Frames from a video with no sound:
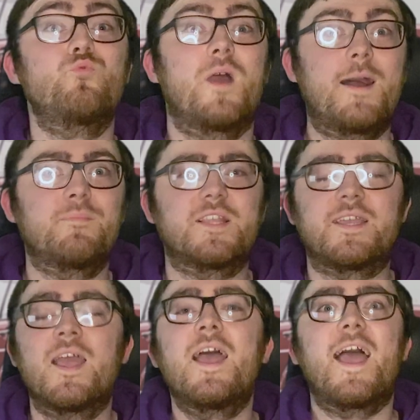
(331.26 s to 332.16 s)
rambling.
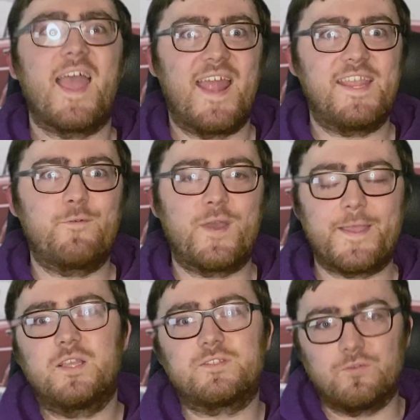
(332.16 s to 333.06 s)
Anyway,
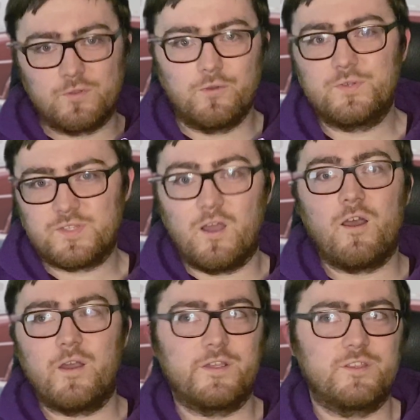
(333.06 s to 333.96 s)
so those
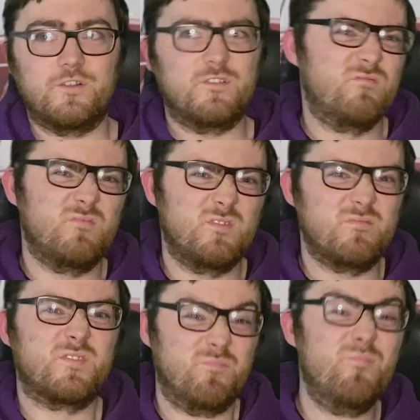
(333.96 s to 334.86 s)
are
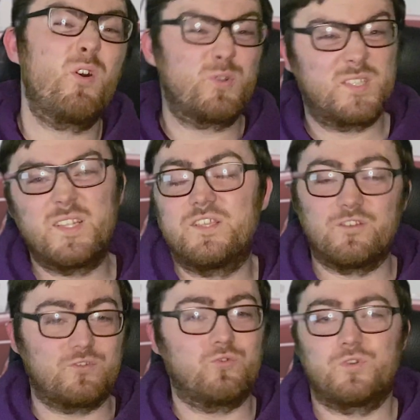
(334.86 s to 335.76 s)
mostly
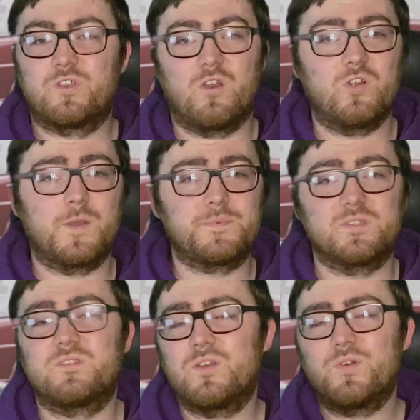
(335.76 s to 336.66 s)
your donor car
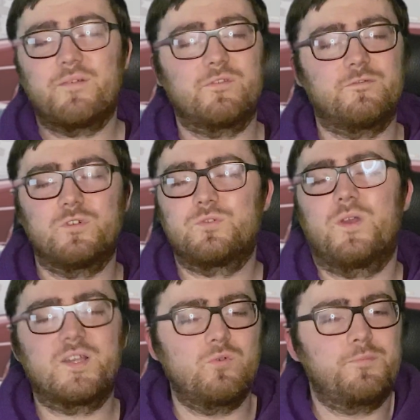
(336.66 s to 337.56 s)
options. However,
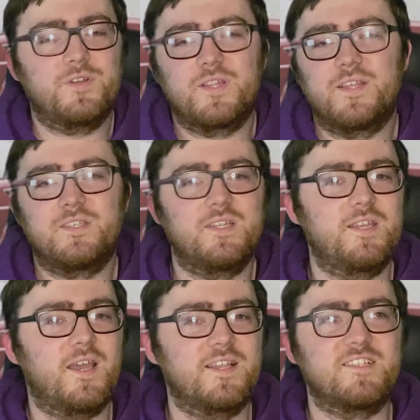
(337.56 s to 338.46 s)
Volkswagen 1.9
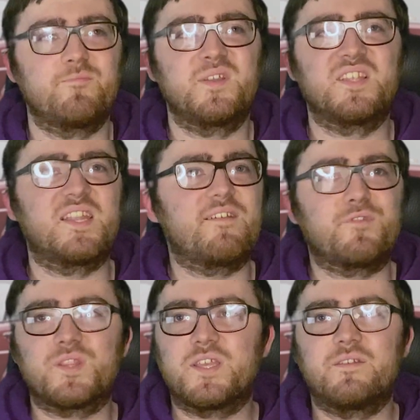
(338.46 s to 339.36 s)
TDIs have been in
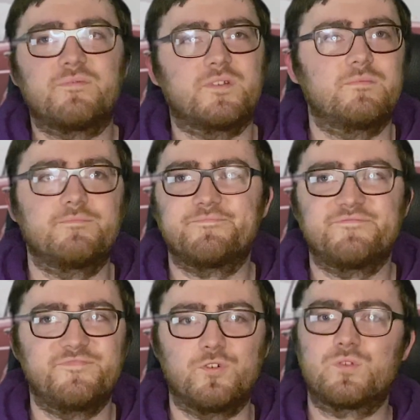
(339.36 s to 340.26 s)
everything from
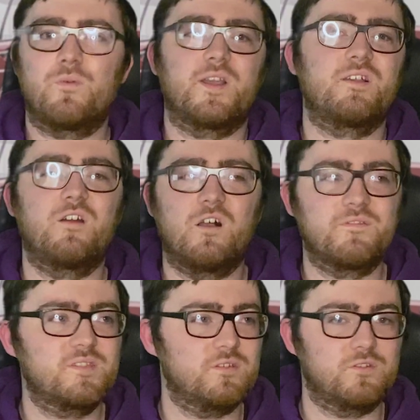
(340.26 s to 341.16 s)
Volkswagen
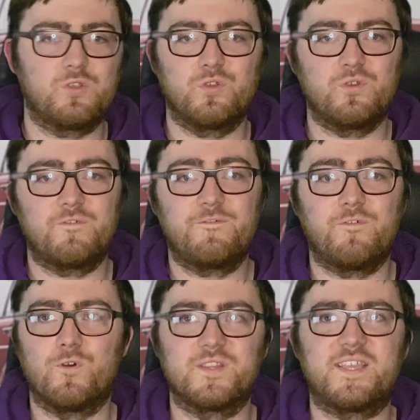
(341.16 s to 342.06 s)
Golfs to
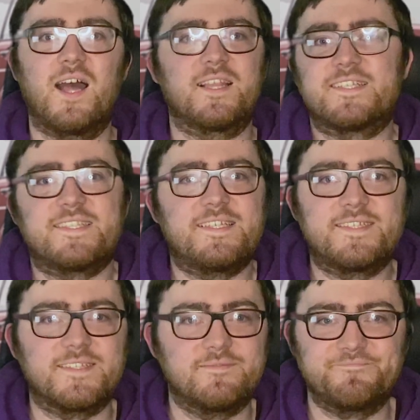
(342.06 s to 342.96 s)
Ford Galaxies
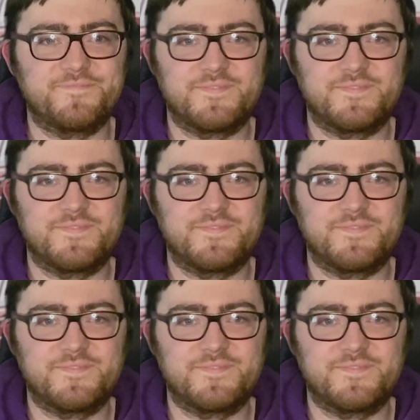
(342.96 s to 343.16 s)
and